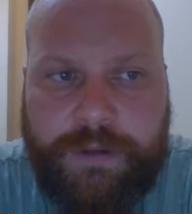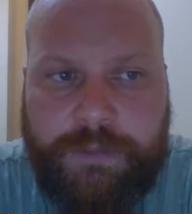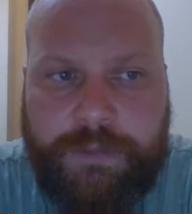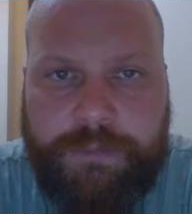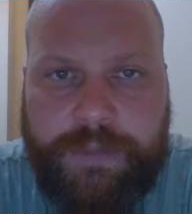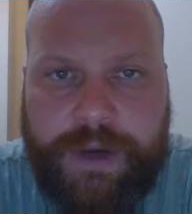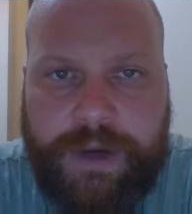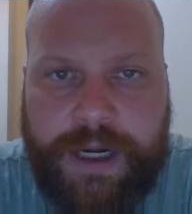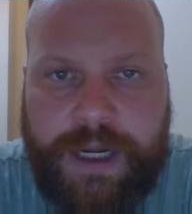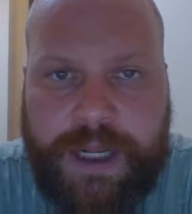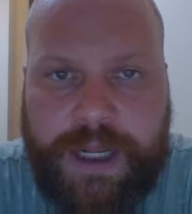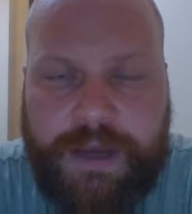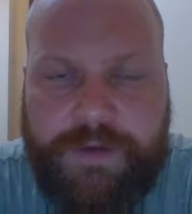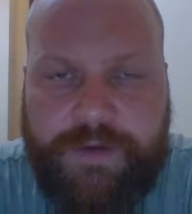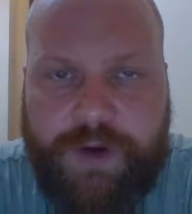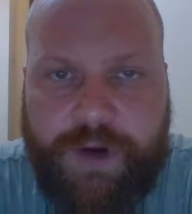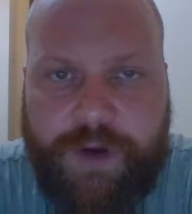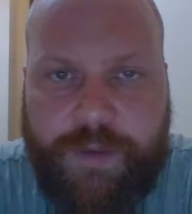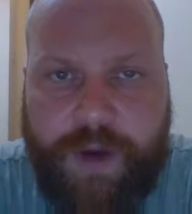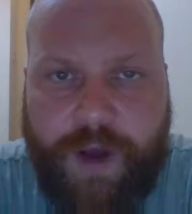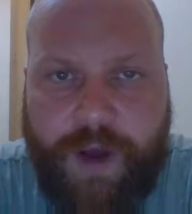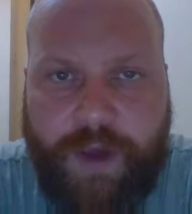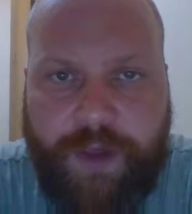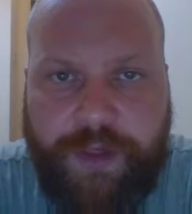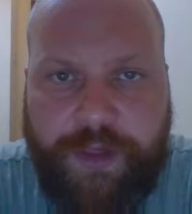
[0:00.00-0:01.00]
many of
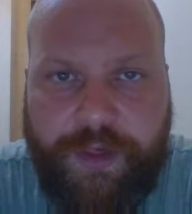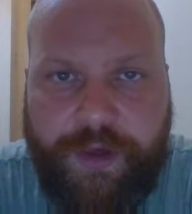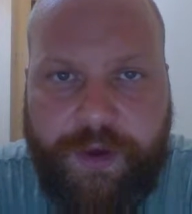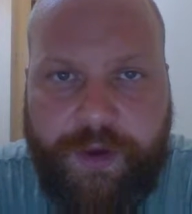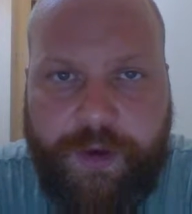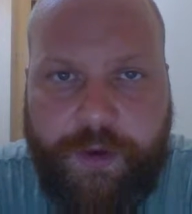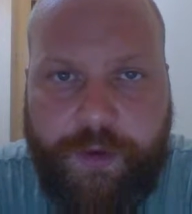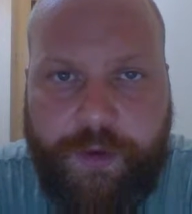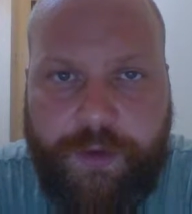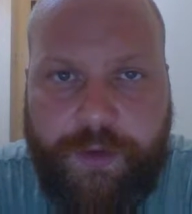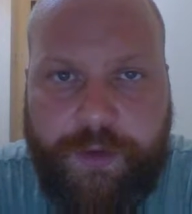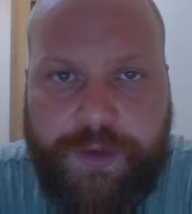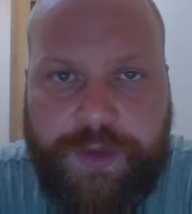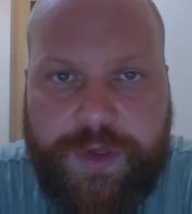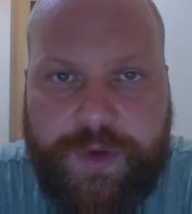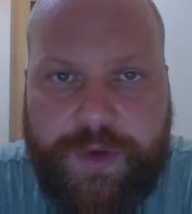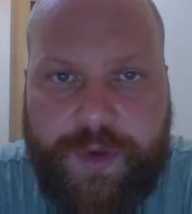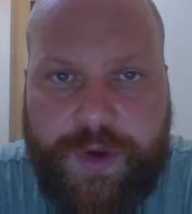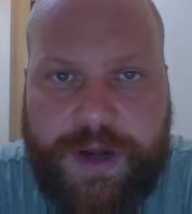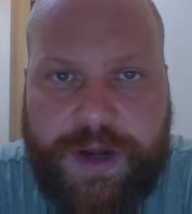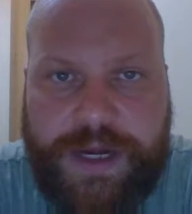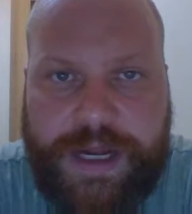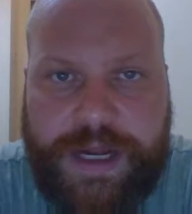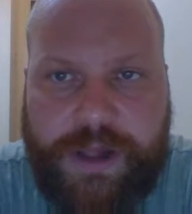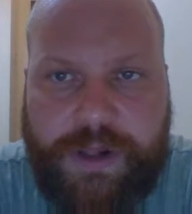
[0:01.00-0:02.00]
whom also
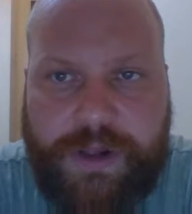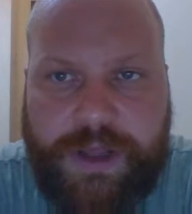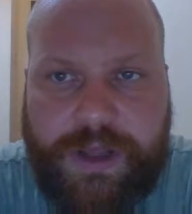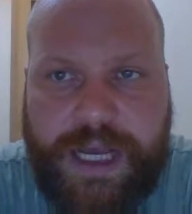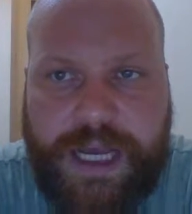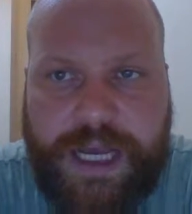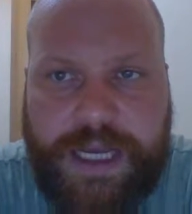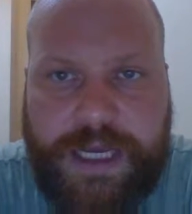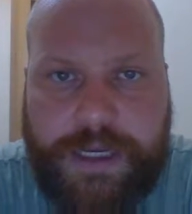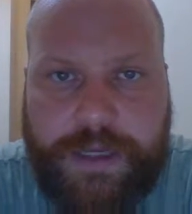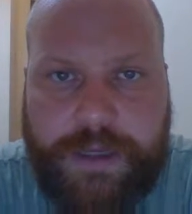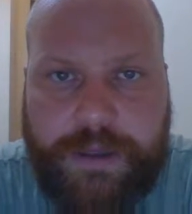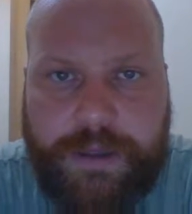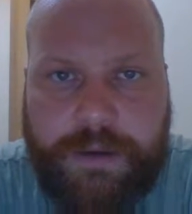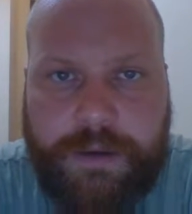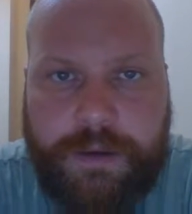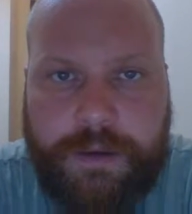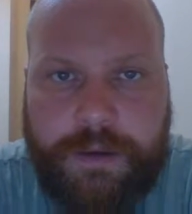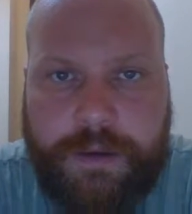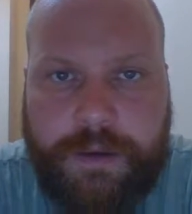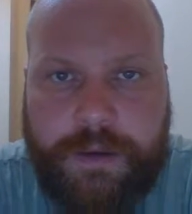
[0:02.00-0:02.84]
joined Al-Qaeda.